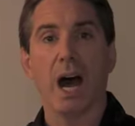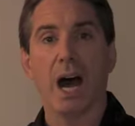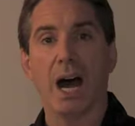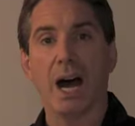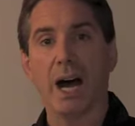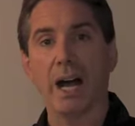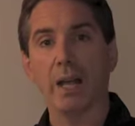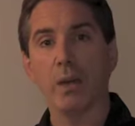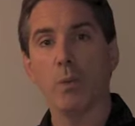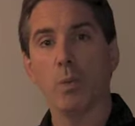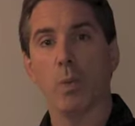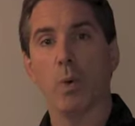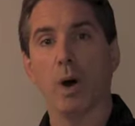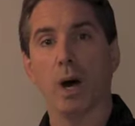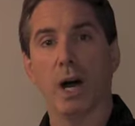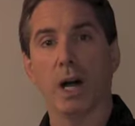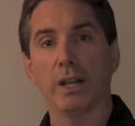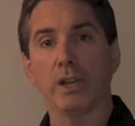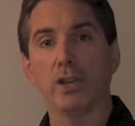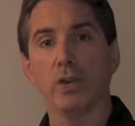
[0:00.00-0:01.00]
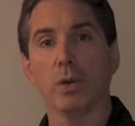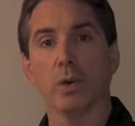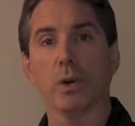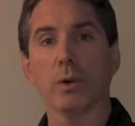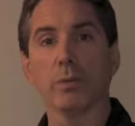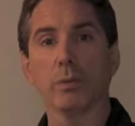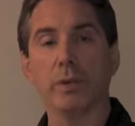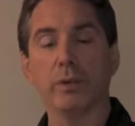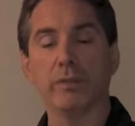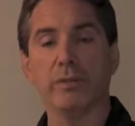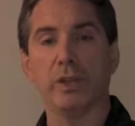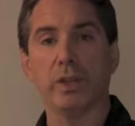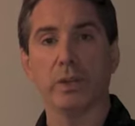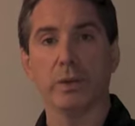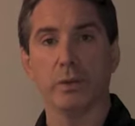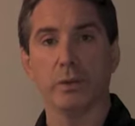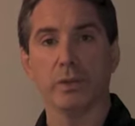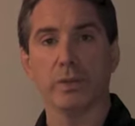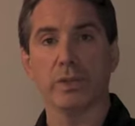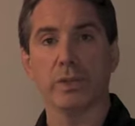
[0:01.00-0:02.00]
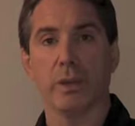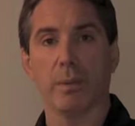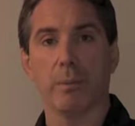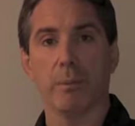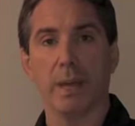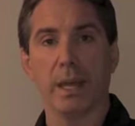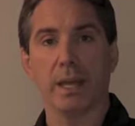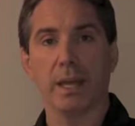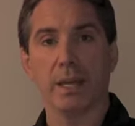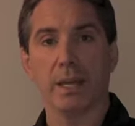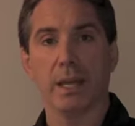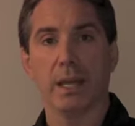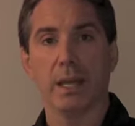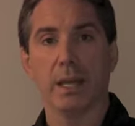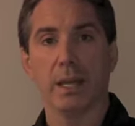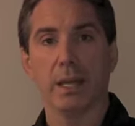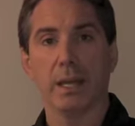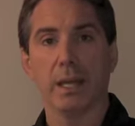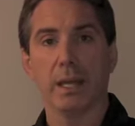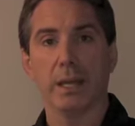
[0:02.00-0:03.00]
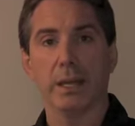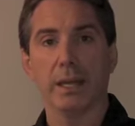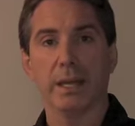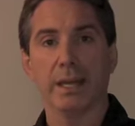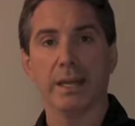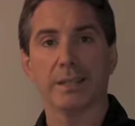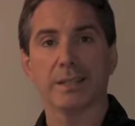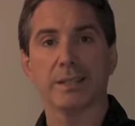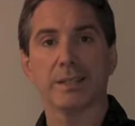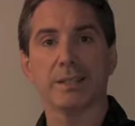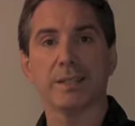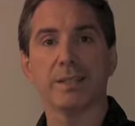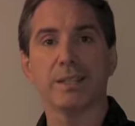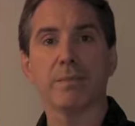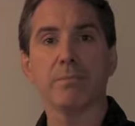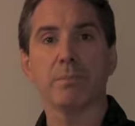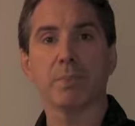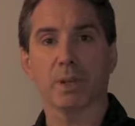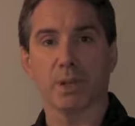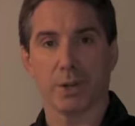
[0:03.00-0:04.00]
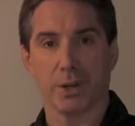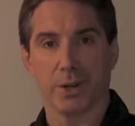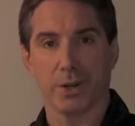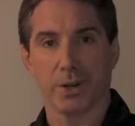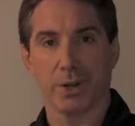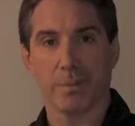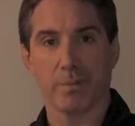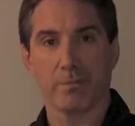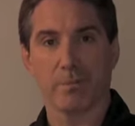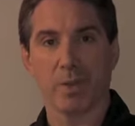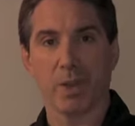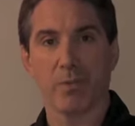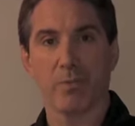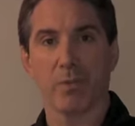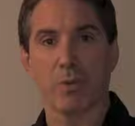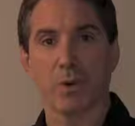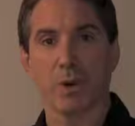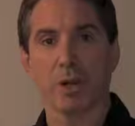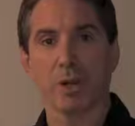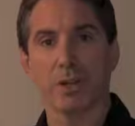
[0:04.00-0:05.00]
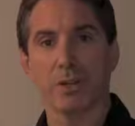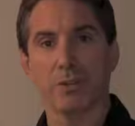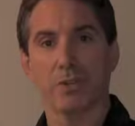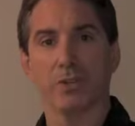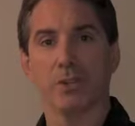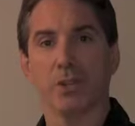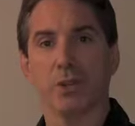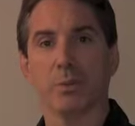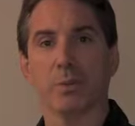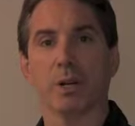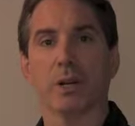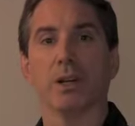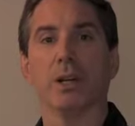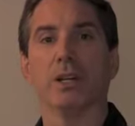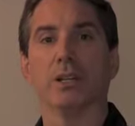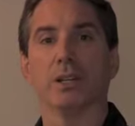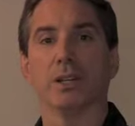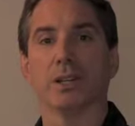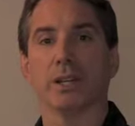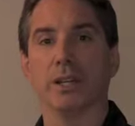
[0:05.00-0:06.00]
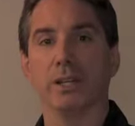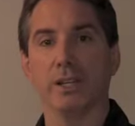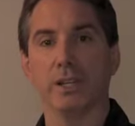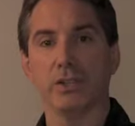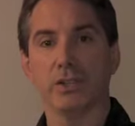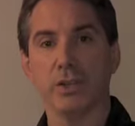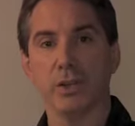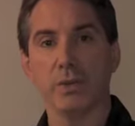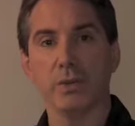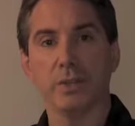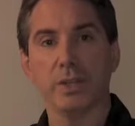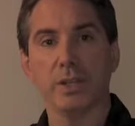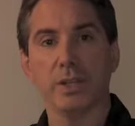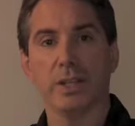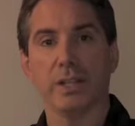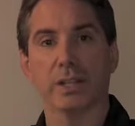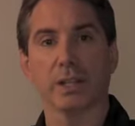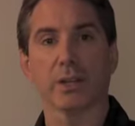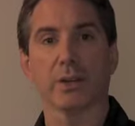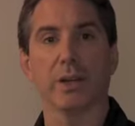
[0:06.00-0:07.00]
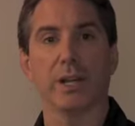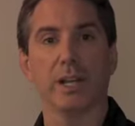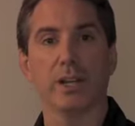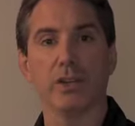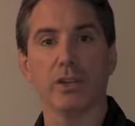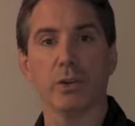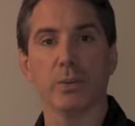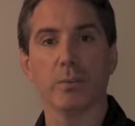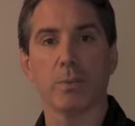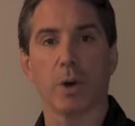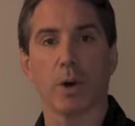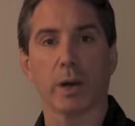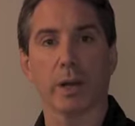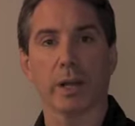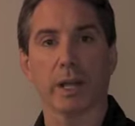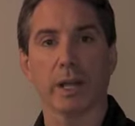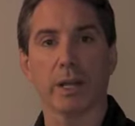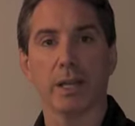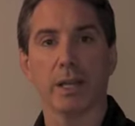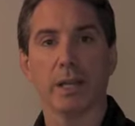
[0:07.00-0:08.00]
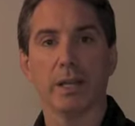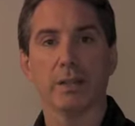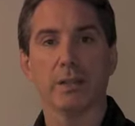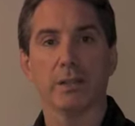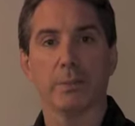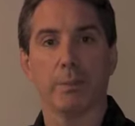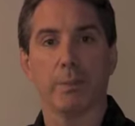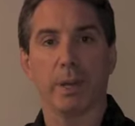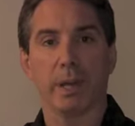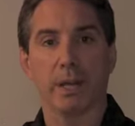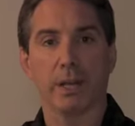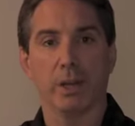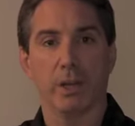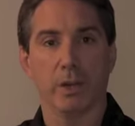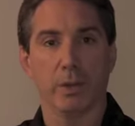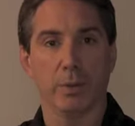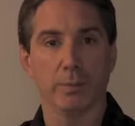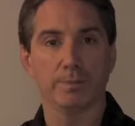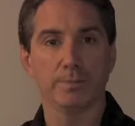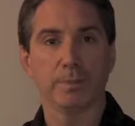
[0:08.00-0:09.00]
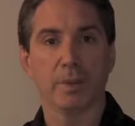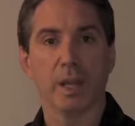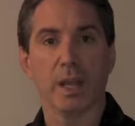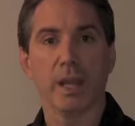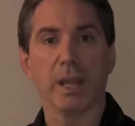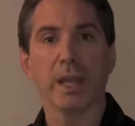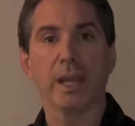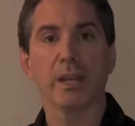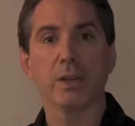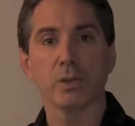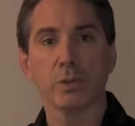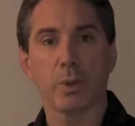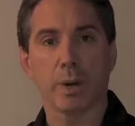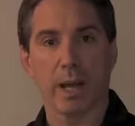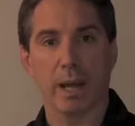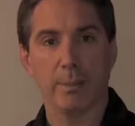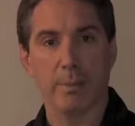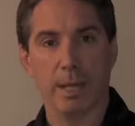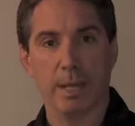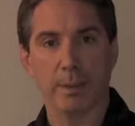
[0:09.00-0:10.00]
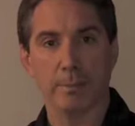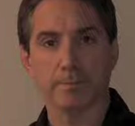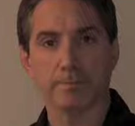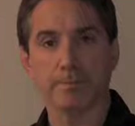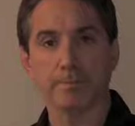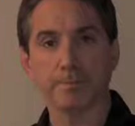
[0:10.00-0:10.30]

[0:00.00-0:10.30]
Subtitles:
I want your reviews to make it simpler for a consumer looking to choose a dealer in your market to pick you. Here's what I mean.